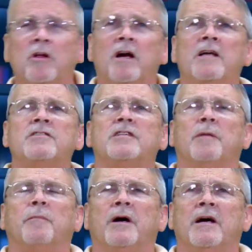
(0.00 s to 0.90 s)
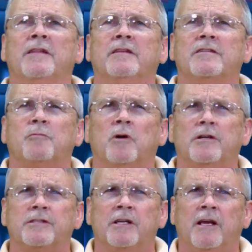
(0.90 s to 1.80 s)
concept behind this
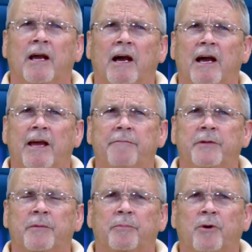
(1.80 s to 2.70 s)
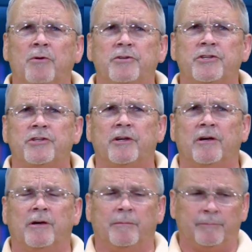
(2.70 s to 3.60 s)
was I have been approached
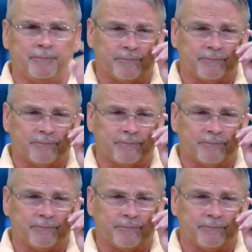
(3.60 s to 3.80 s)
by